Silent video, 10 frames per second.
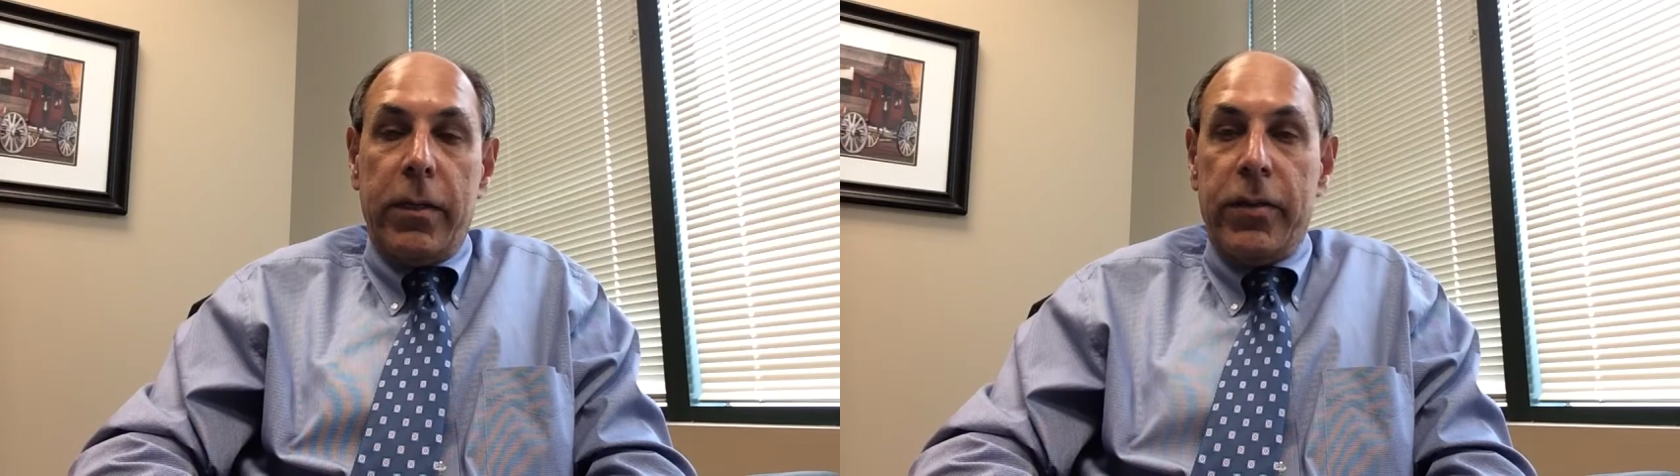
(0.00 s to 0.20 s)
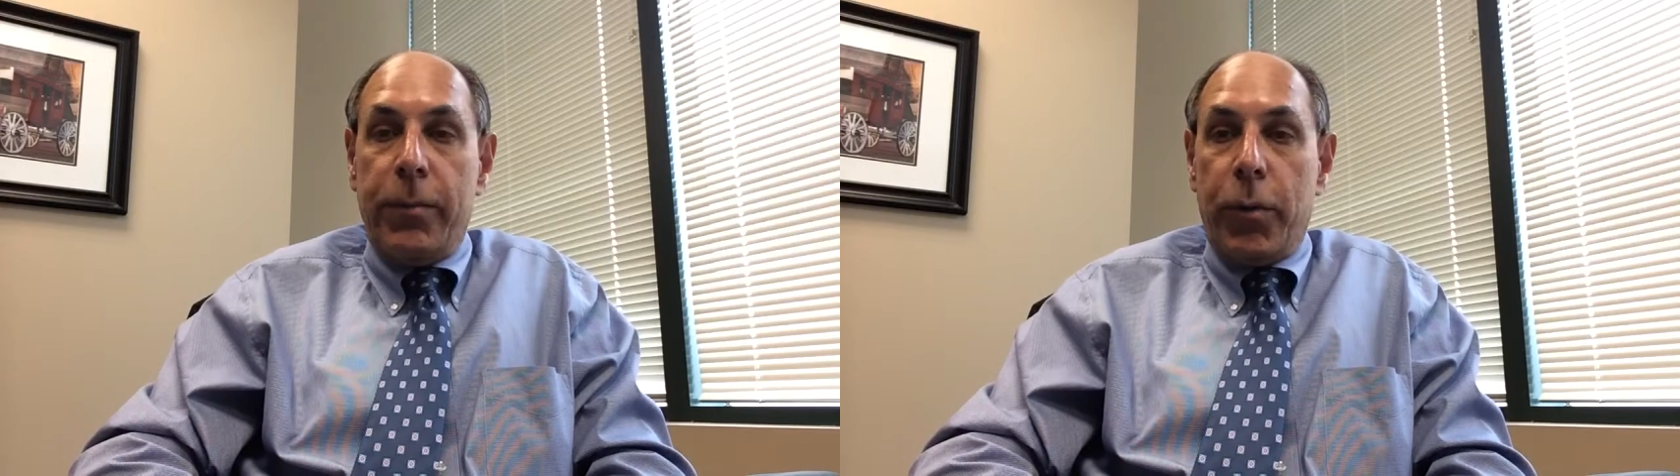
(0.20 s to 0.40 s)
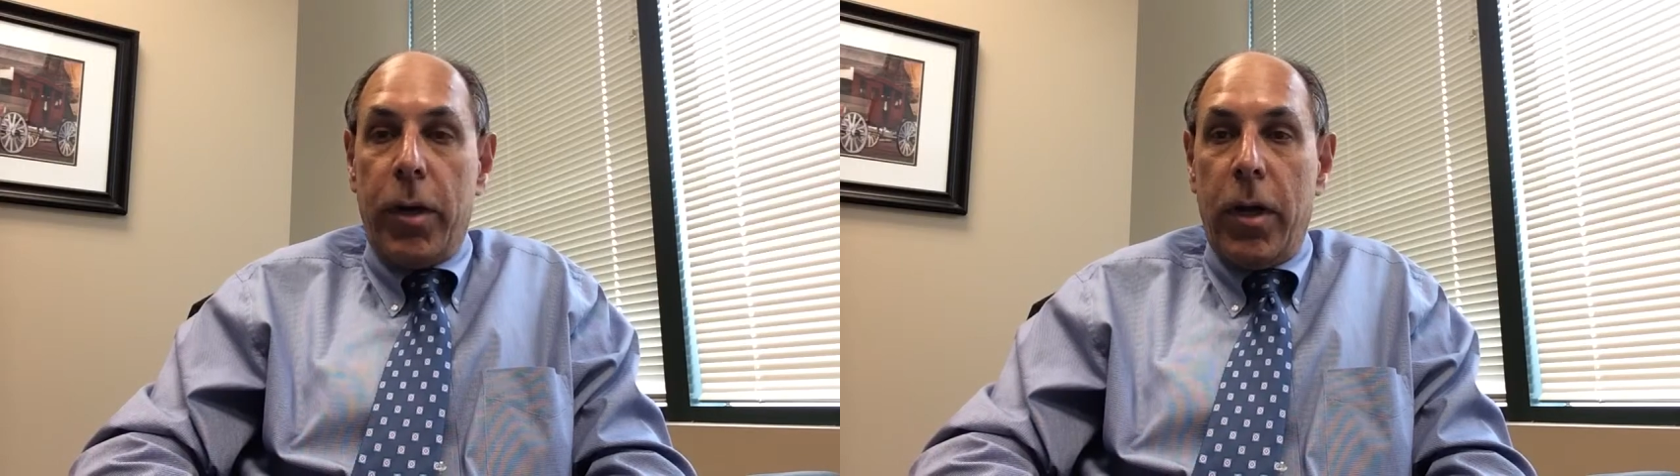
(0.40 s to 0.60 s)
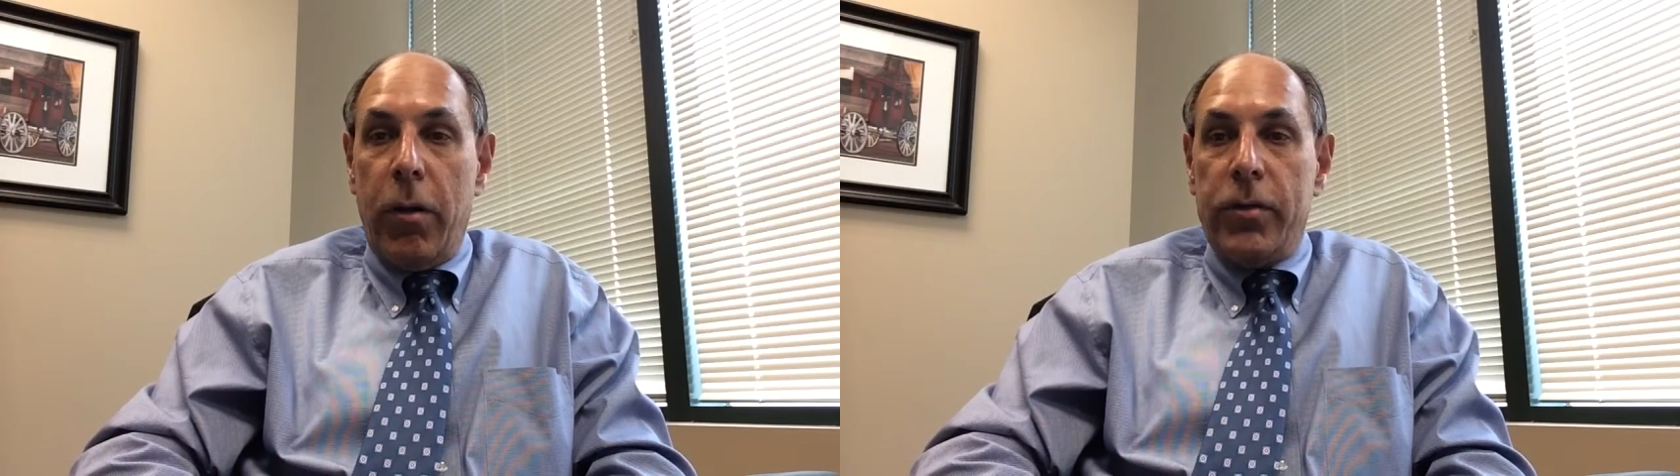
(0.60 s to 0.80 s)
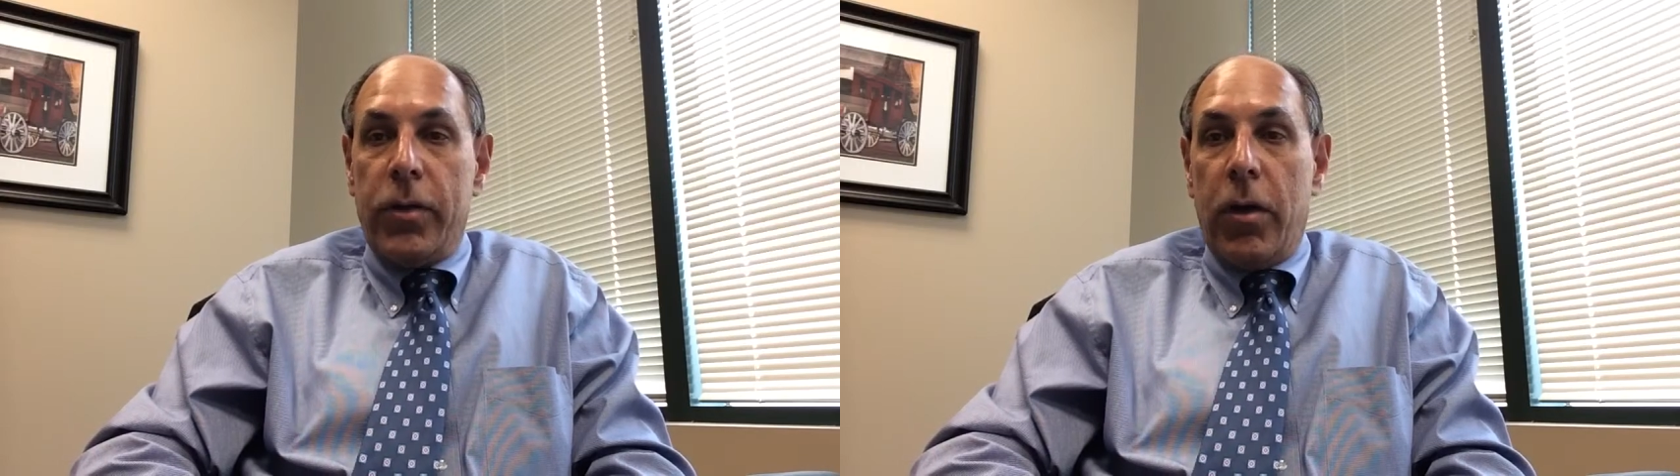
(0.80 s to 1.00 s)
Support
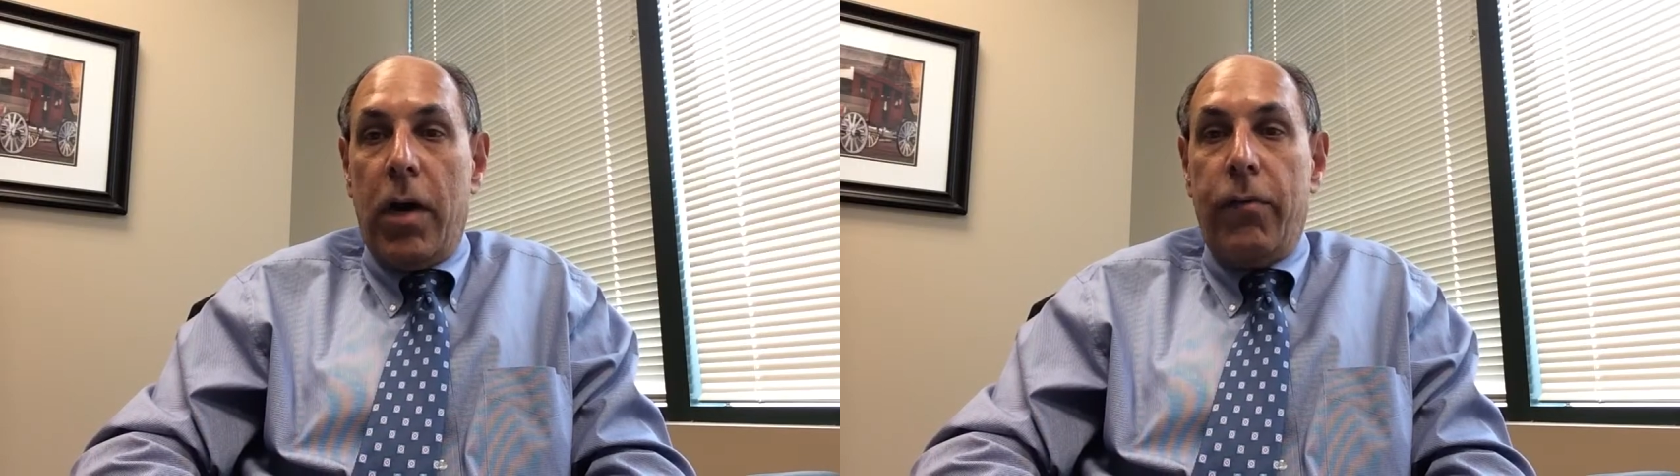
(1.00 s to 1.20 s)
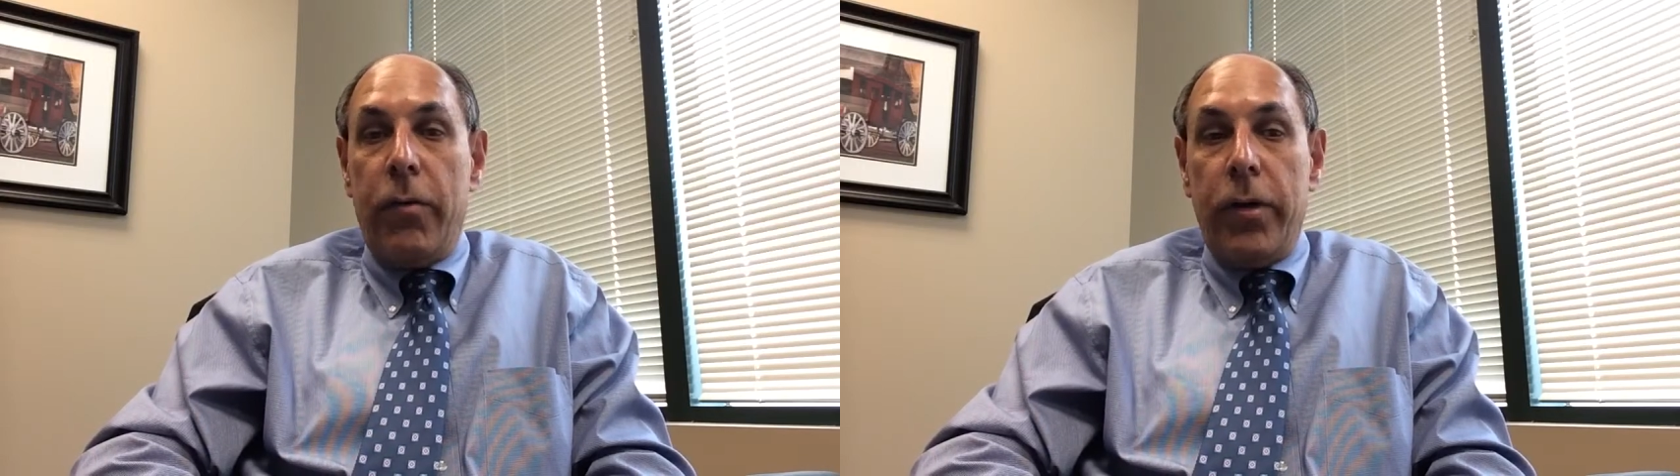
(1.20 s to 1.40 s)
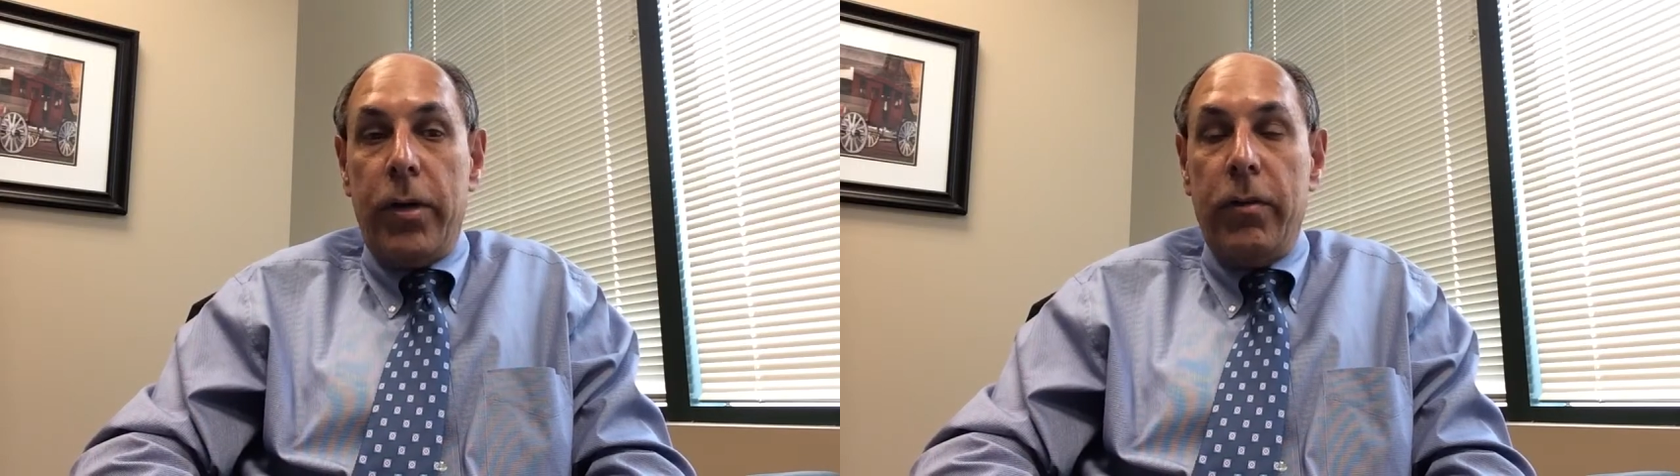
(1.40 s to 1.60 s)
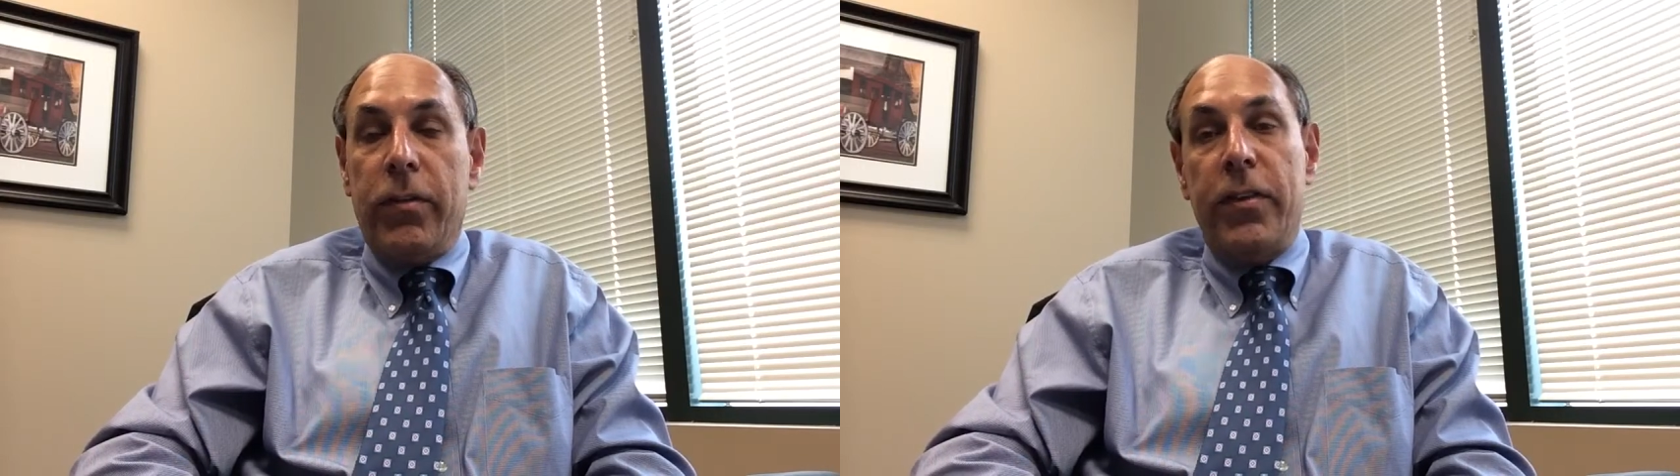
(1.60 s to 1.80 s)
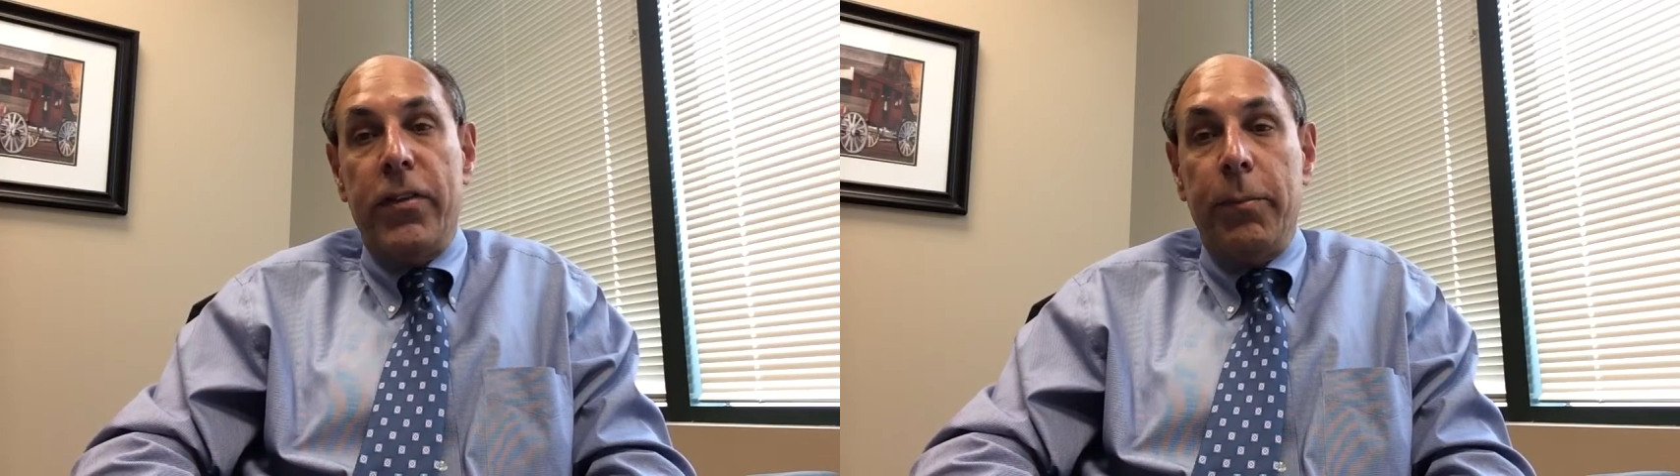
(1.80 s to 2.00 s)
hose can often
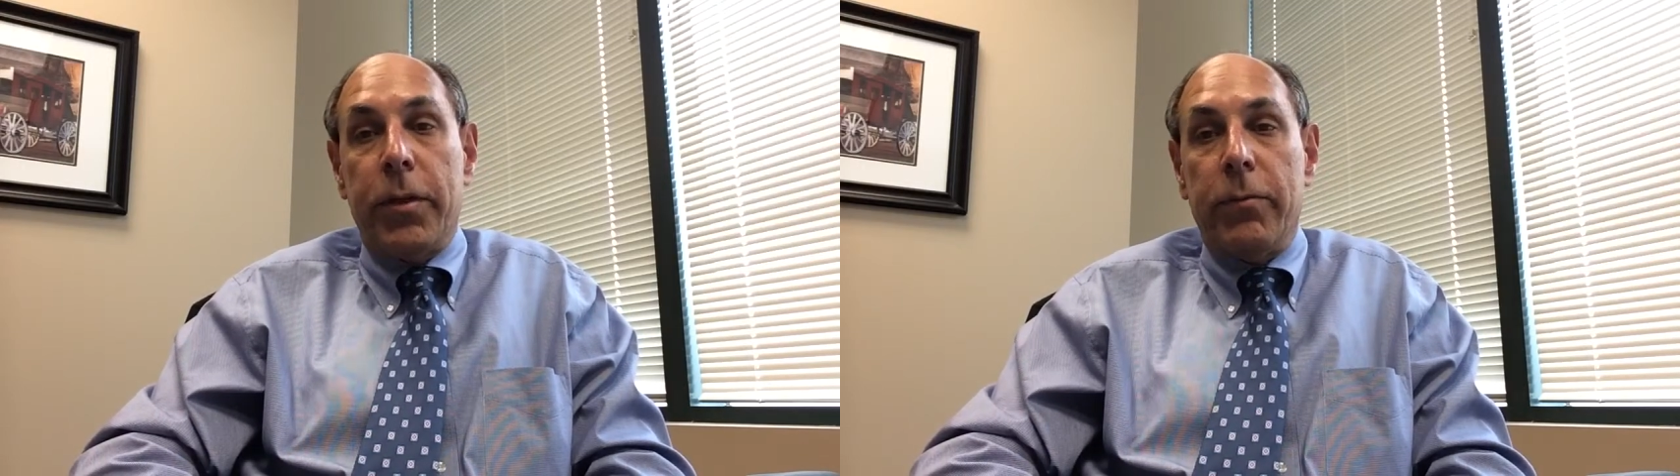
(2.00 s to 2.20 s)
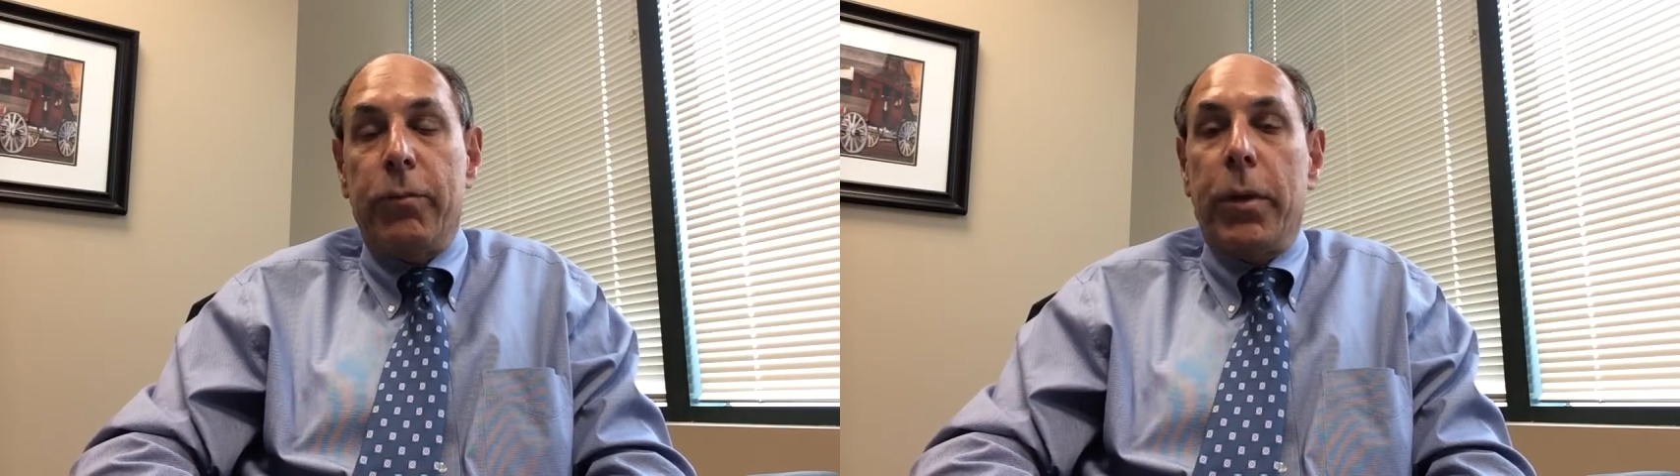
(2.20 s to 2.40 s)
reduce the symptoms,